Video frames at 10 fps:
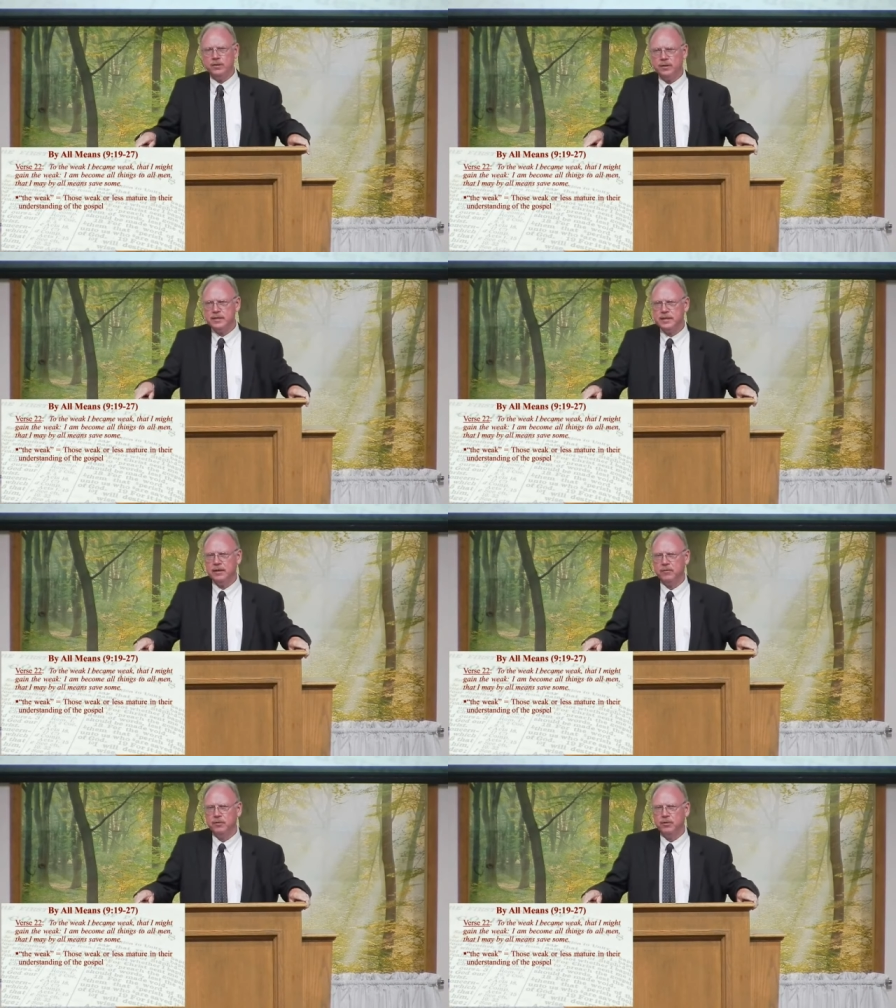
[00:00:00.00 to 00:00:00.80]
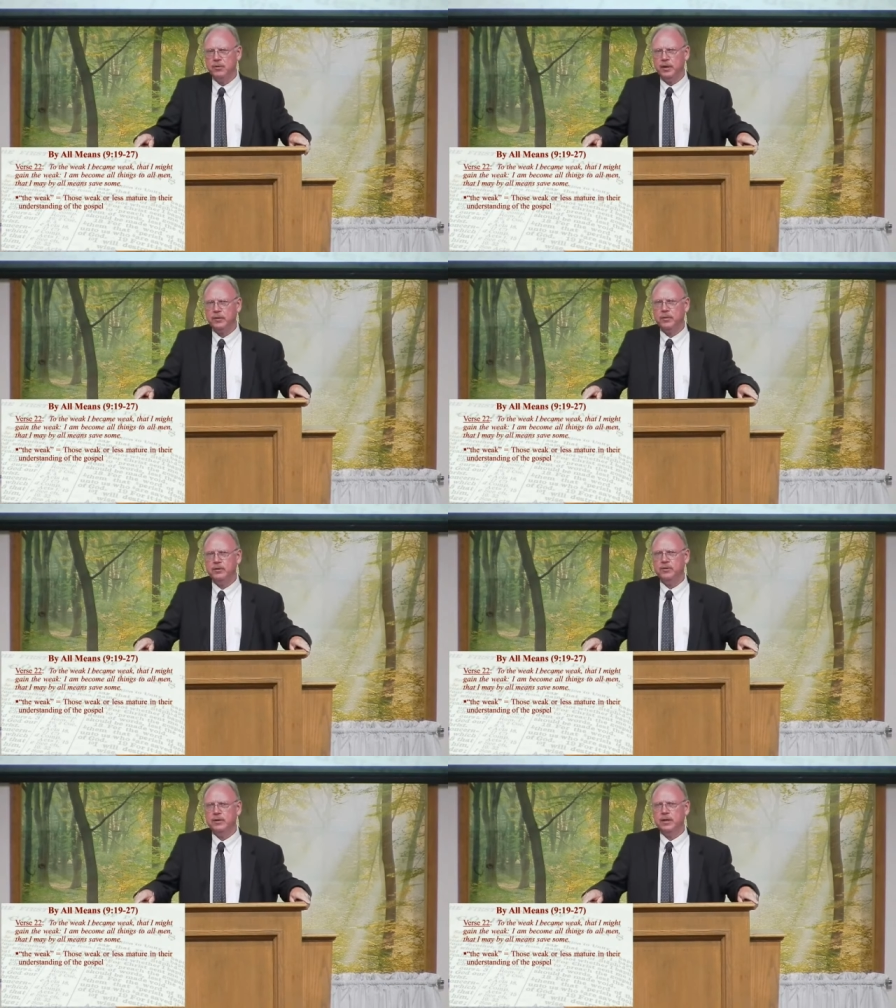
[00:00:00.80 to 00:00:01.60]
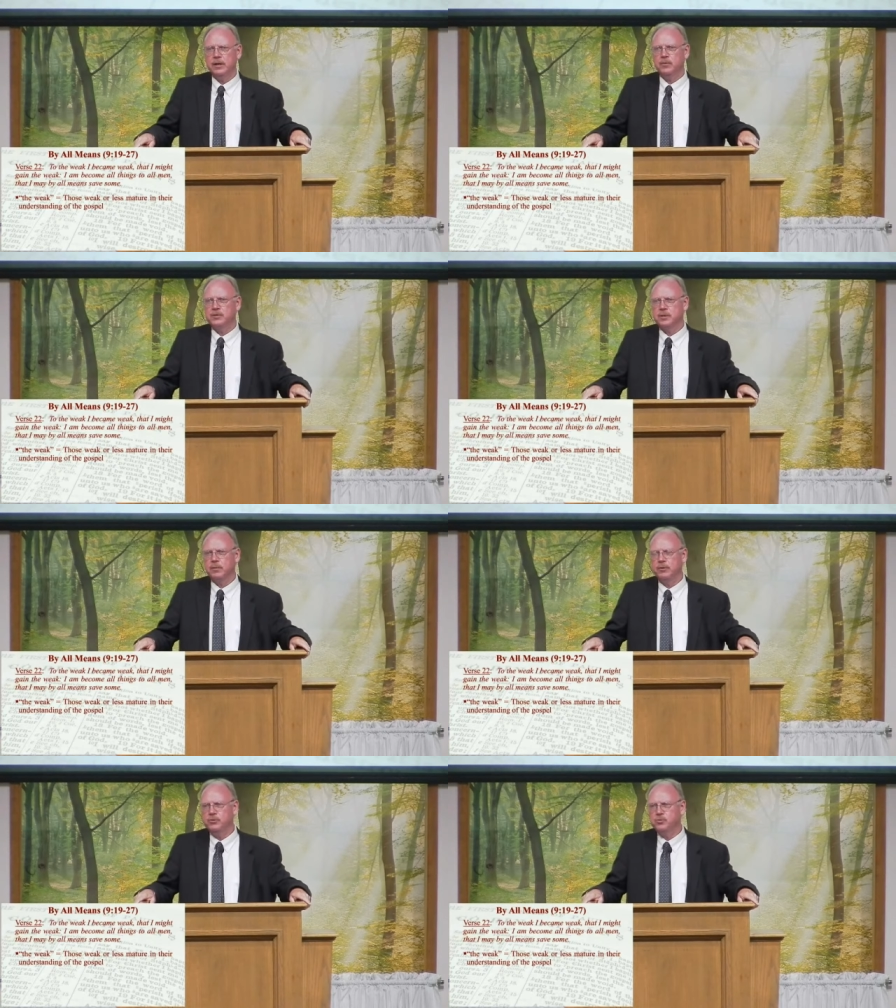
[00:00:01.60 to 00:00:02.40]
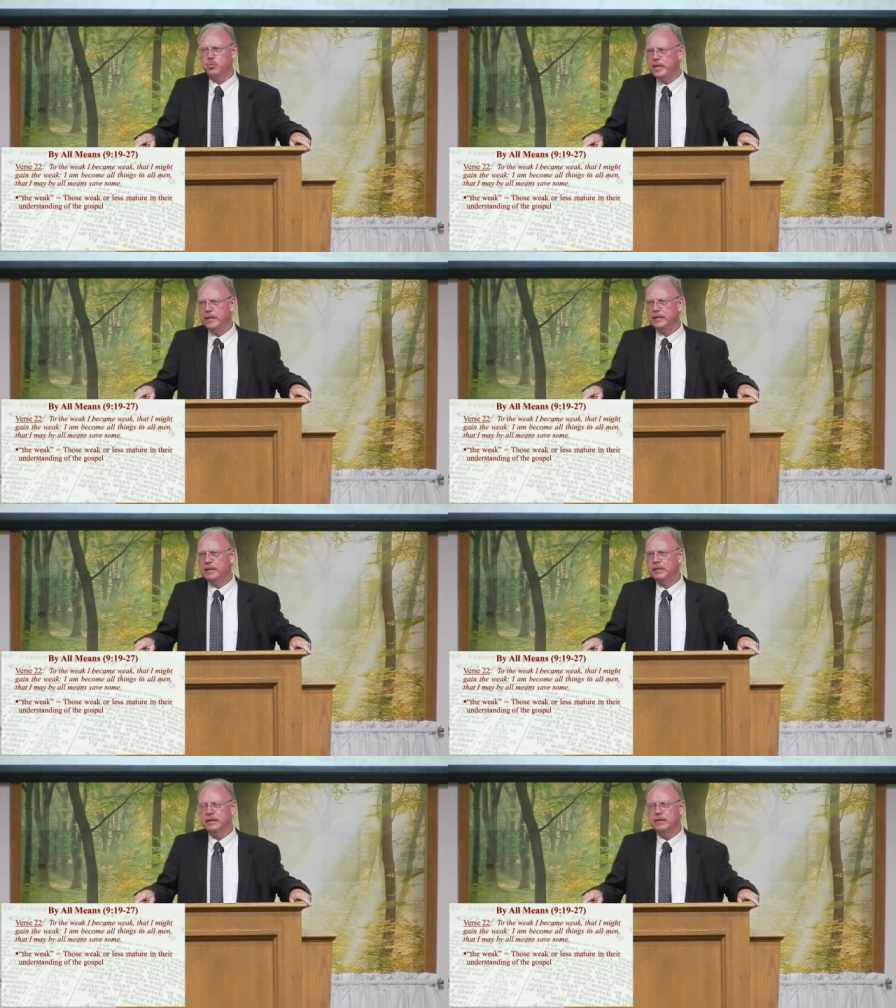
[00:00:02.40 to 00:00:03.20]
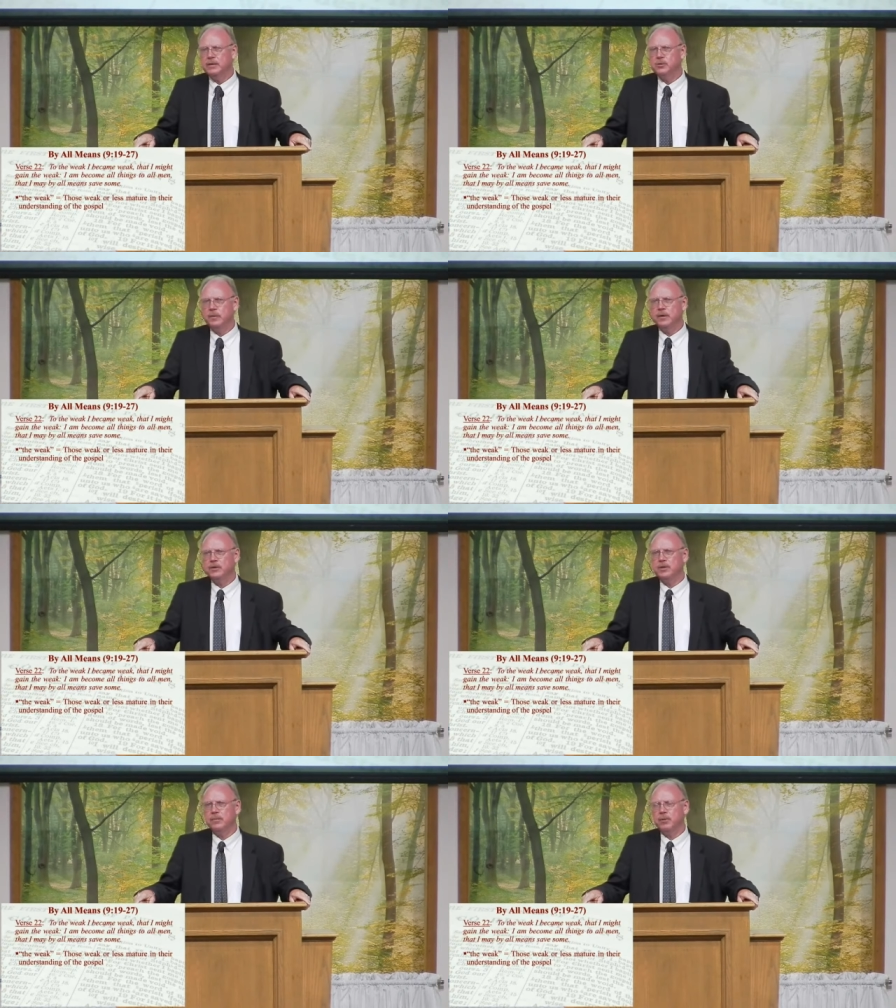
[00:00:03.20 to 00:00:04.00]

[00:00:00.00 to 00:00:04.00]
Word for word: You can tell real quick when you're dealing with someone who's weak spiritually.